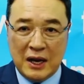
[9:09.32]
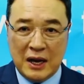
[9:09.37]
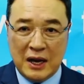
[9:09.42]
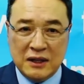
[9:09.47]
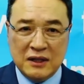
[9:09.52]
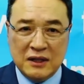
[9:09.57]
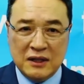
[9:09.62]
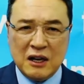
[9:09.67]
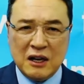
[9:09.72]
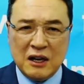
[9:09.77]

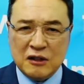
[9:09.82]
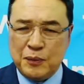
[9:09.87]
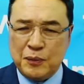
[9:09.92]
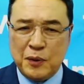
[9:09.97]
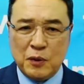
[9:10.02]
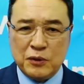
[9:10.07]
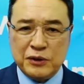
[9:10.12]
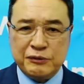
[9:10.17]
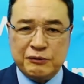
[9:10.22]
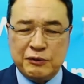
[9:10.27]
And the other
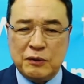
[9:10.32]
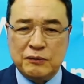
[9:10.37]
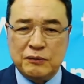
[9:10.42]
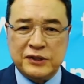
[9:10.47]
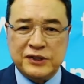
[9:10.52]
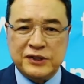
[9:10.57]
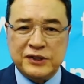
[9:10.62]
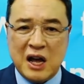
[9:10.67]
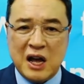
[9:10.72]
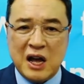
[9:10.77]
photos from
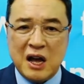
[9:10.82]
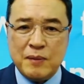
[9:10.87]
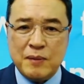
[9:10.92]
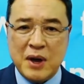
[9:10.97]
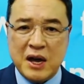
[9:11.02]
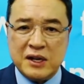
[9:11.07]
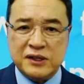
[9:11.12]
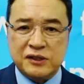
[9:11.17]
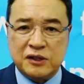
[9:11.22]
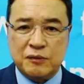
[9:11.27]
the Star
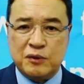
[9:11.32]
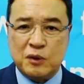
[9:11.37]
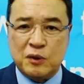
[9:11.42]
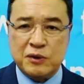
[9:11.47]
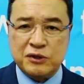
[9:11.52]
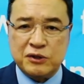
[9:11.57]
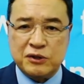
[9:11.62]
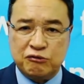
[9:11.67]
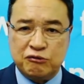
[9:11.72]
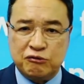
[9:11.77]
Master
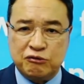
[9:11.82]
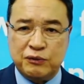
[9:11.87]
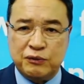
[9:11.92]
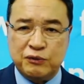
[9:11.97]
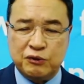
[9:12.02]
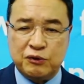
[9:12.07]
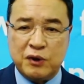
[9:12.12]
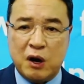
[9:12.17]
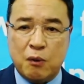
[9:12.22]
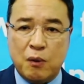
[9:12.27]
promotion trip
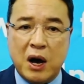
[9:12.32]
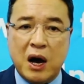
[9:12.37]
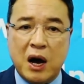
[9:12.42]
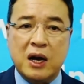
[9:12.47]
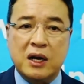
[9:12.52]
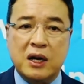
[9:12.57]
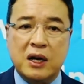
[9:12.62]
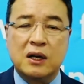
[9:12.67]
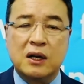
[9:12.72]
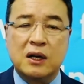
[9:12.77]
to
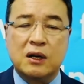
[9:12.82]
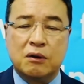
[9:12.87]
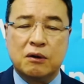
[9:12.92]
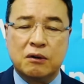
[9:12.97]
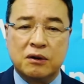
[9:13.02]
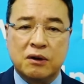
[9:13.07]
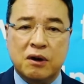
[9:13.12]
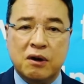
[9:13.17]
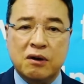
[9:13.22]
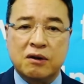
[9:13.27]
Hawaii
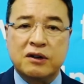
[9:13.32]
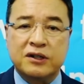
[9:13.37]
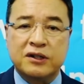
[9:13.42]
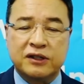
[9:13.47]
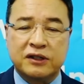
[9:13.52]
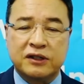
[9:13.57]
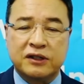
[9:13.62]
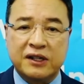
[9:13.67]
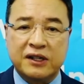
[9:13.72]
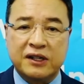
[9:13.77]
on
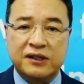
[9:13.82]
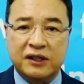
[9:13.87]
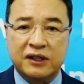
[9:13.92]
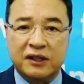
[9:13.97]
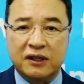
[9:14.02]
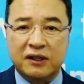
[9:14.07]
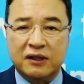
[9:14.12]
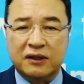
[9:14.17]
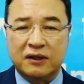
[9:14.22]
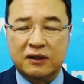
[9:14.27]
August last
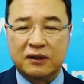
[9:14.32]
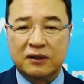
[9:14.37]
year.